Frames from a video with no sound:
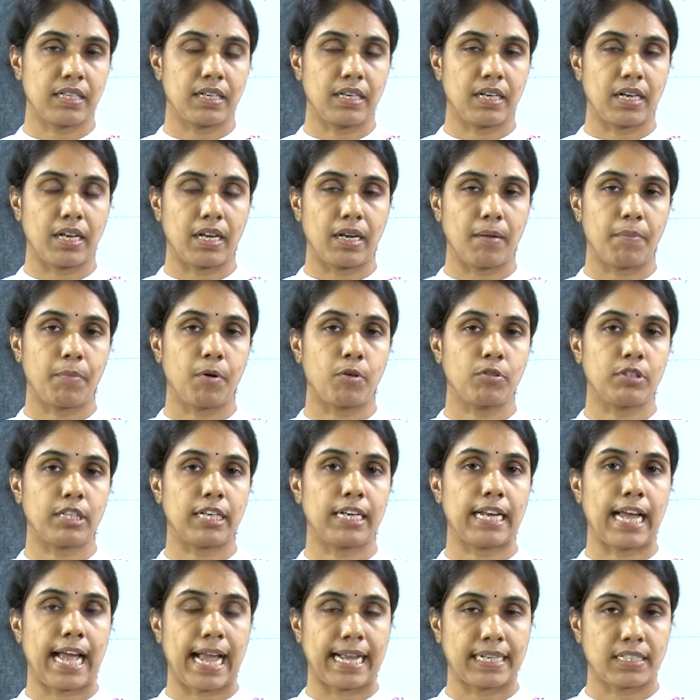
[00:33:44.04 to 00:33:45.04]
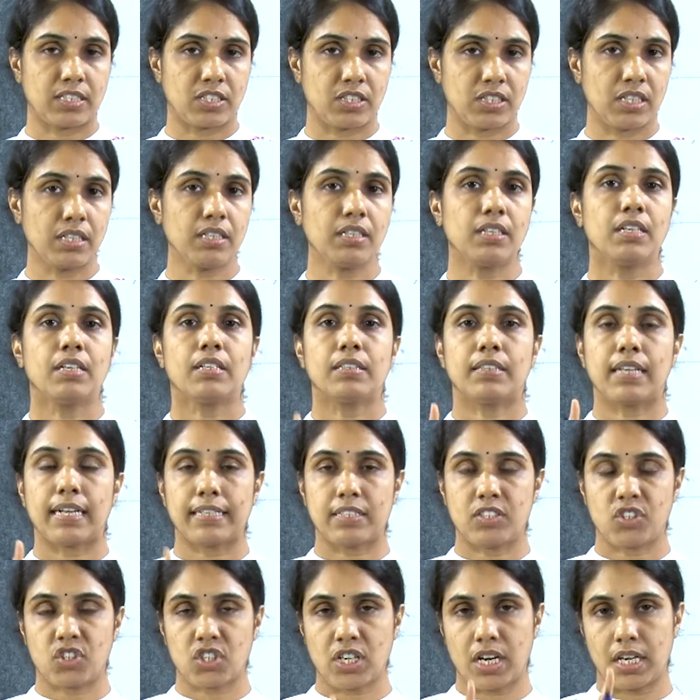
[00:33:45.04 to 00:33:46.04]
about an action that
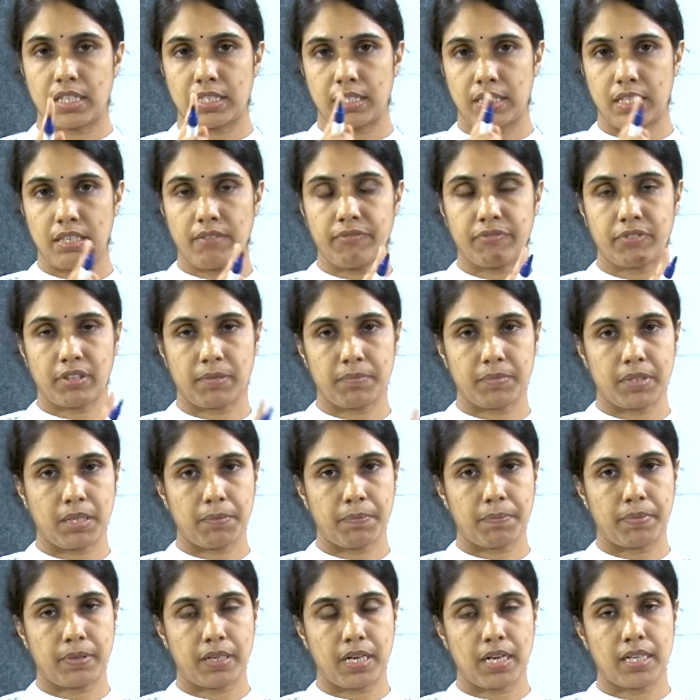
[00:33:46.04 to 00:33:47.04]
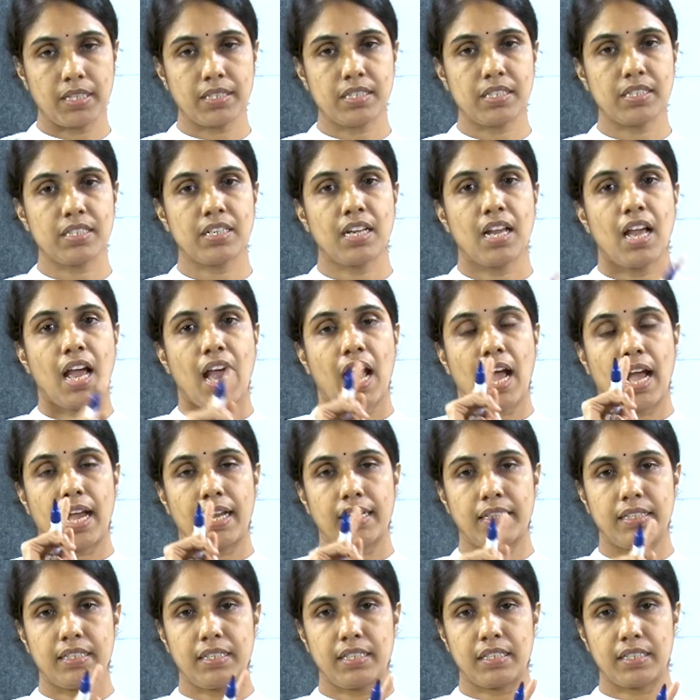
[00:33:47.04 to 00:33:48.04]
started from the past
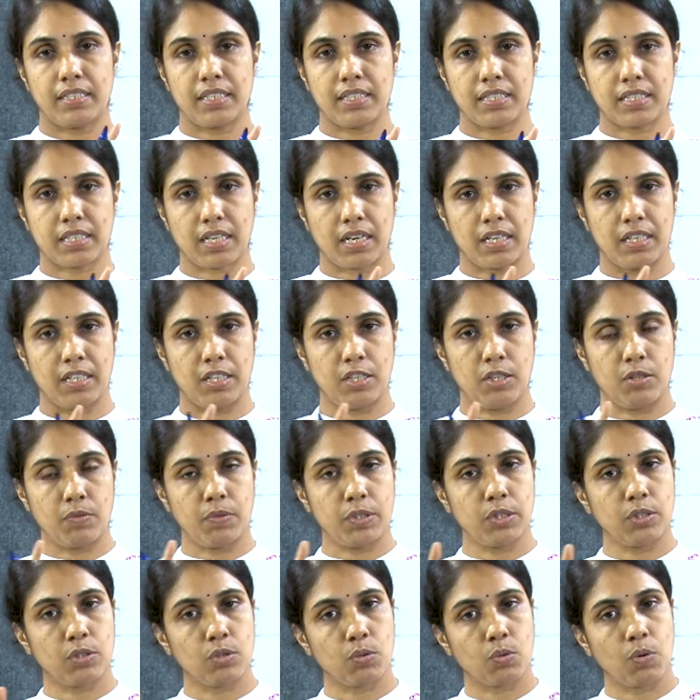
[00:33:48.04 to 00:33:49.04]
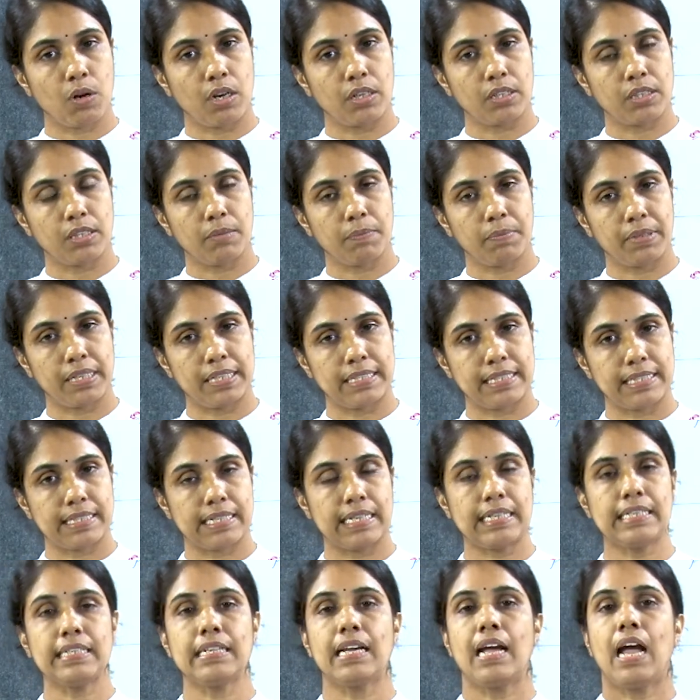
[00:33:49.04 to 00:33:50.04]
and it is continuing throughout the
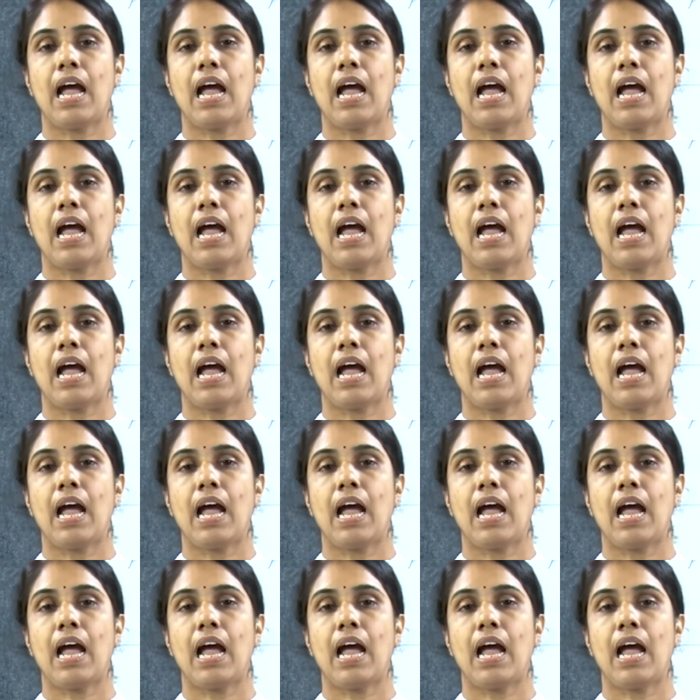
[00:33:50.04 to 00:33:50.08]
present,